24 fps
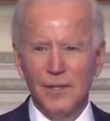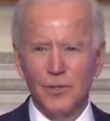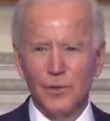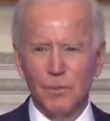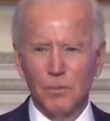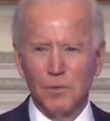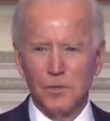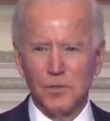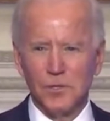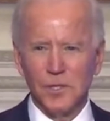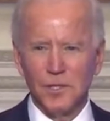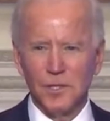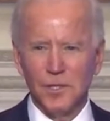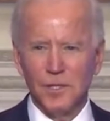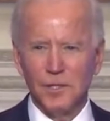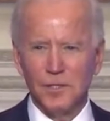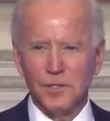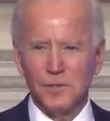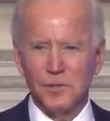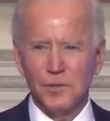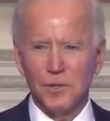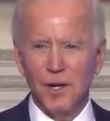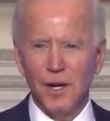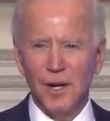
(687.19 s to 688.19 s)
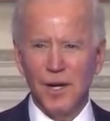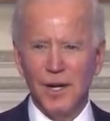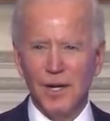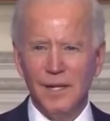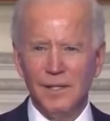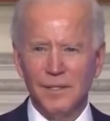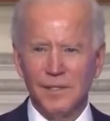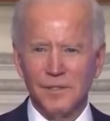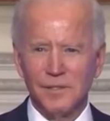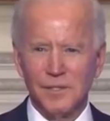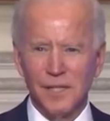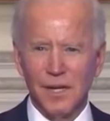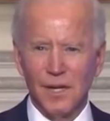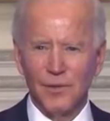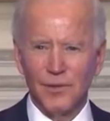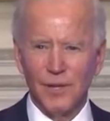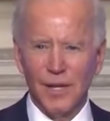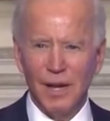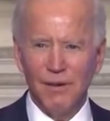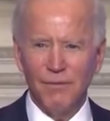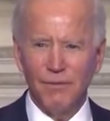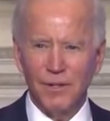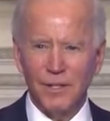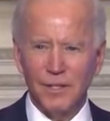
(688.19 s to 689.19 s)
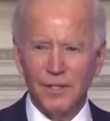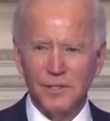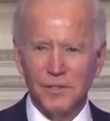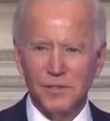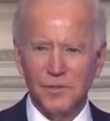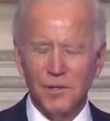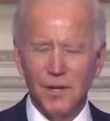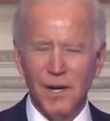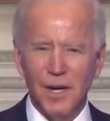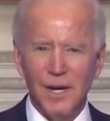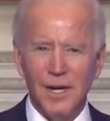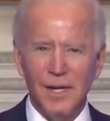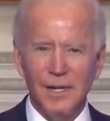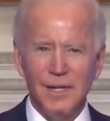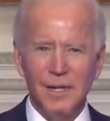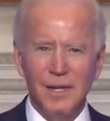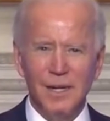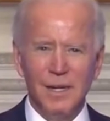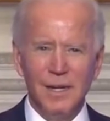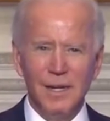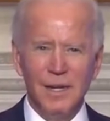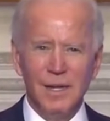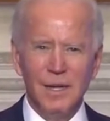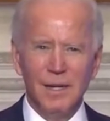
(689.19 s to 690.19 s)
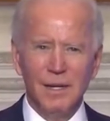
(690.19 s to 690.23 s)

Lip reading: the Brazilian strain, the South African strain,